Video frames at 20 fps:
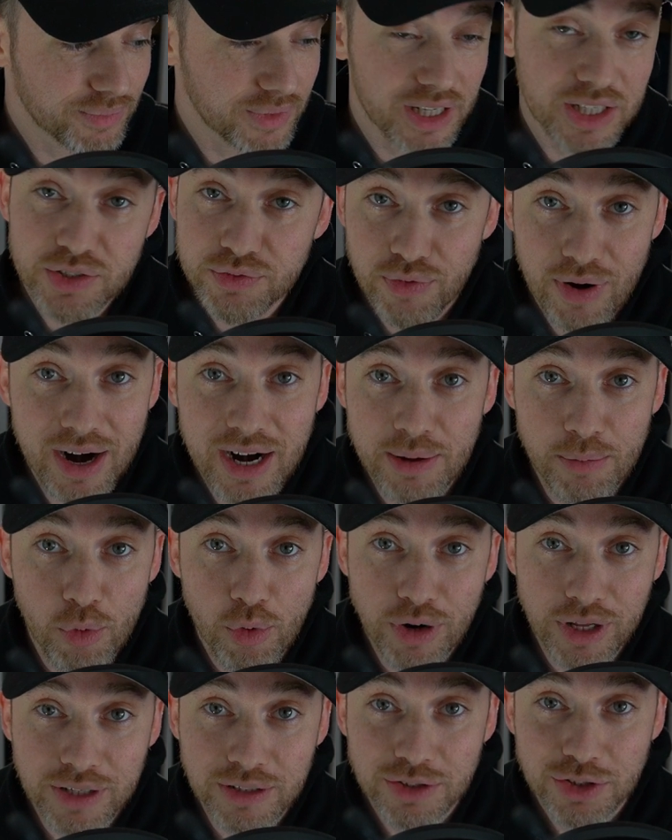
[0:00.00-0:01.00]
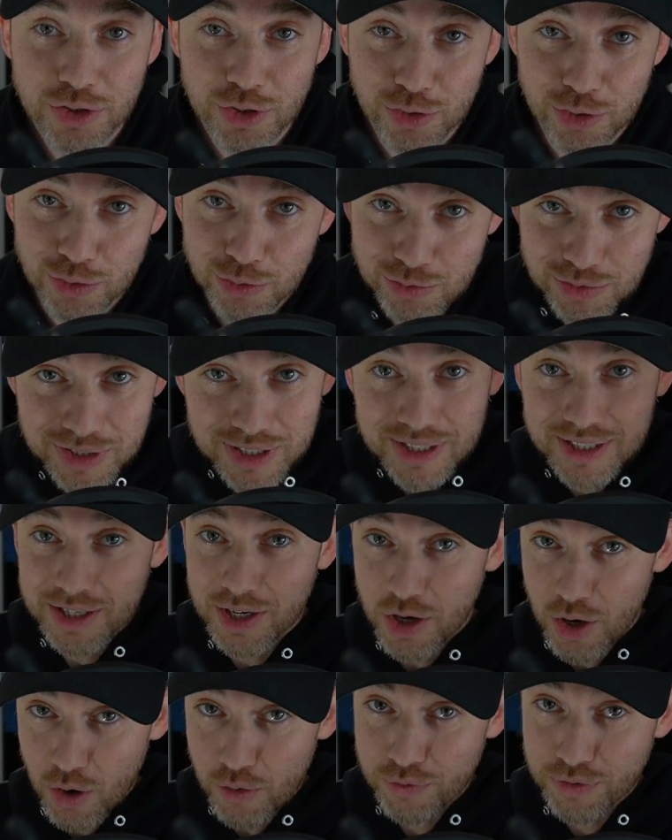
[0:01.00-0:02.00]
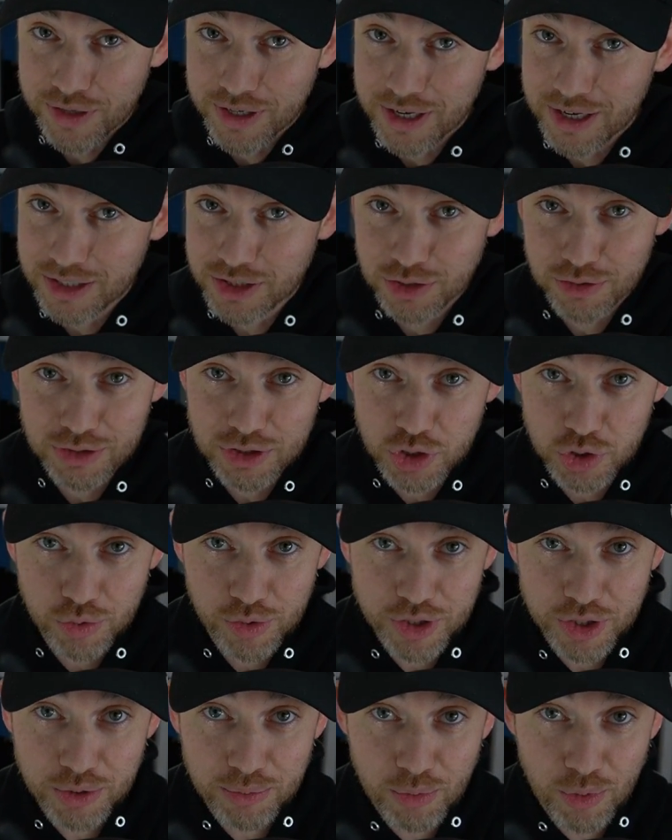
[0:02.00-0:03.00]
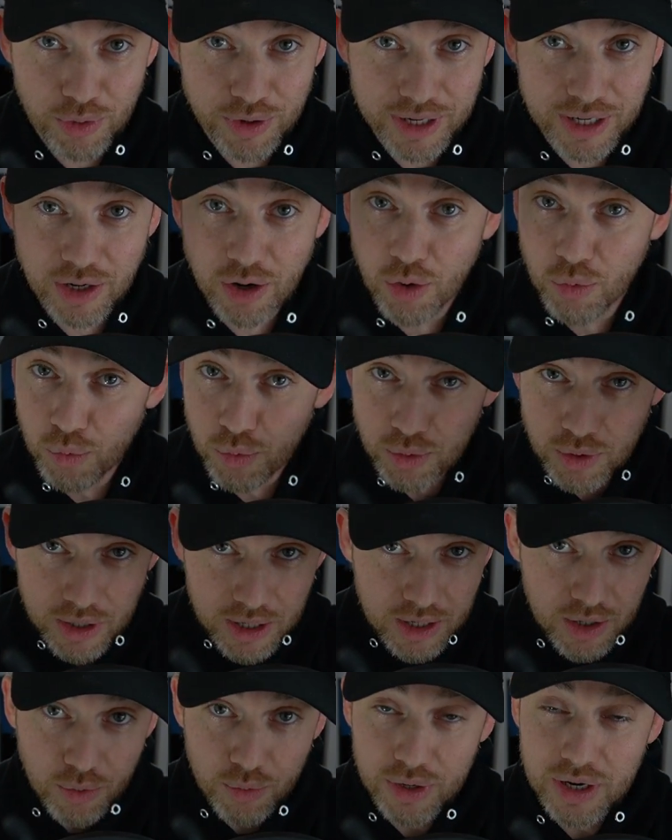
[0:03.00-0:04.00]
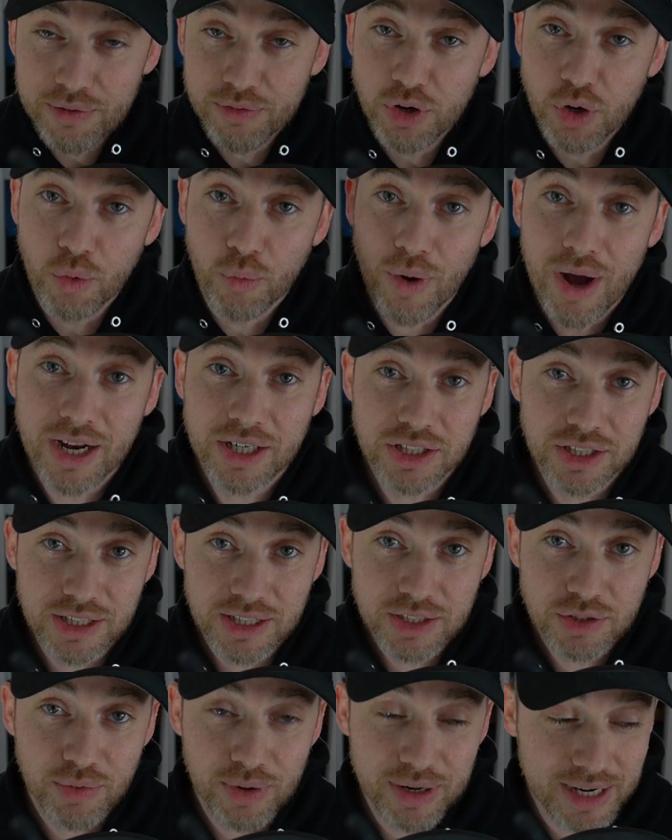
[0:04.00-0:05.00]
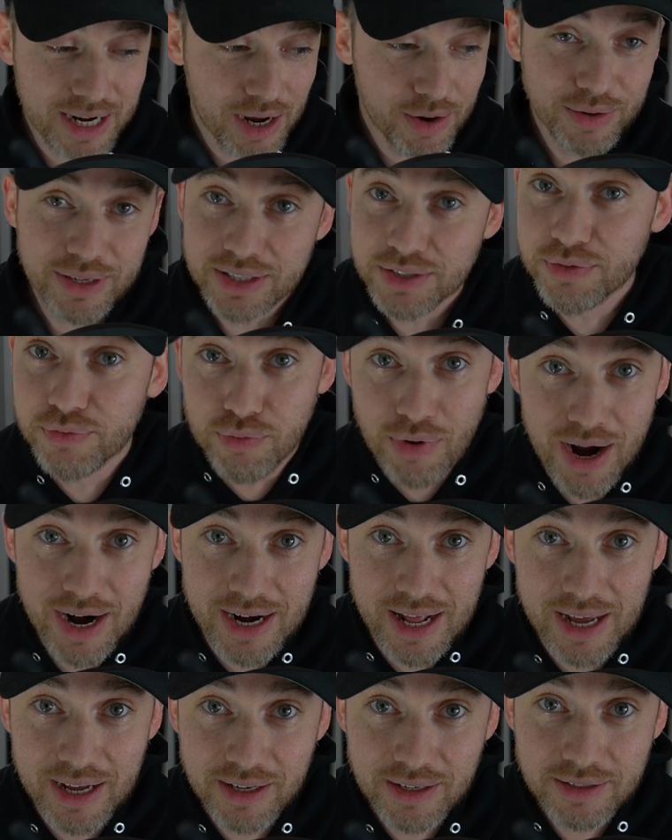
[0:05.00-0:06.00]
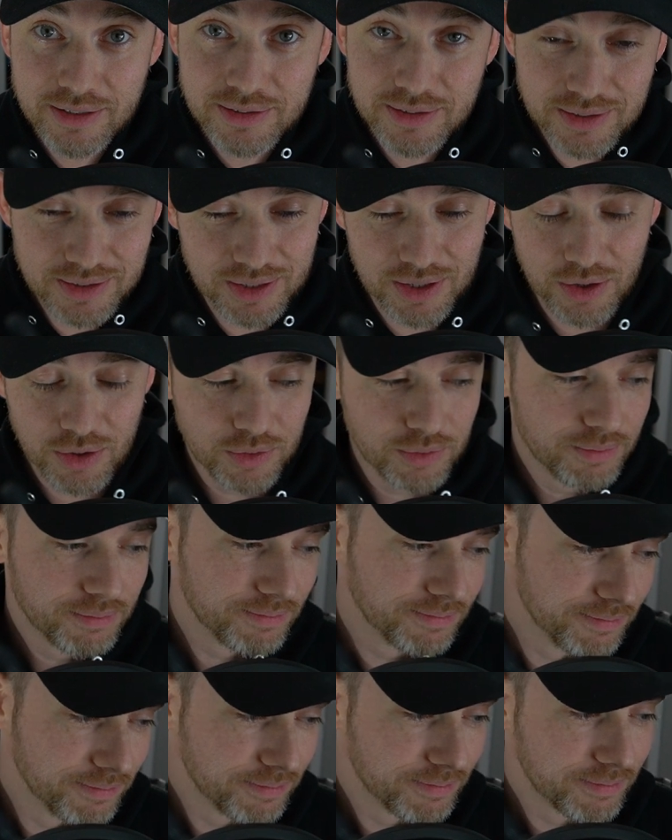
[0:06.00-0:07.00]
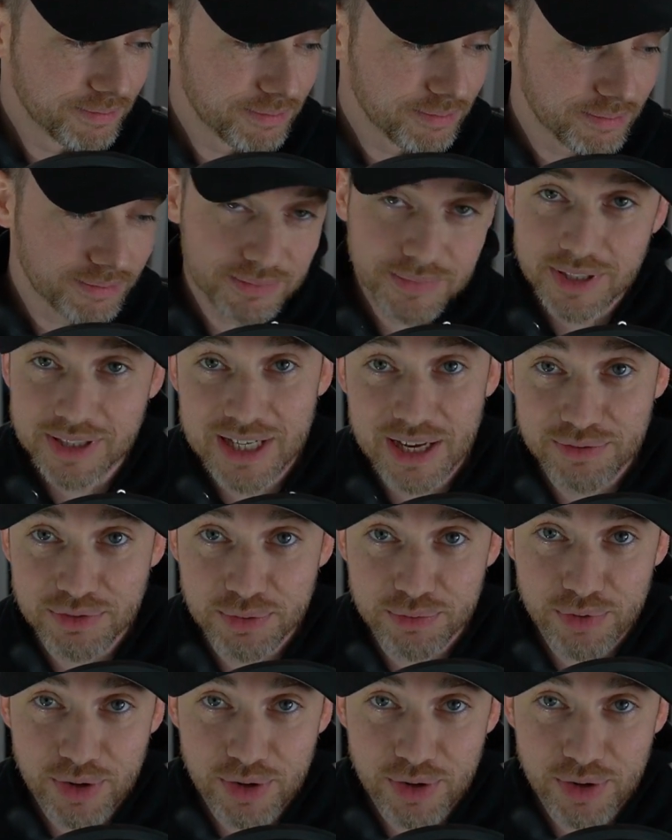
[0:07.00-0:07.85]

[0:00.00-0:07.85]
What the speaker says: it's Friday morning, so hopefully you guys are enjoying your morning or whenever you're watching this right now. It's Friday, so let's have some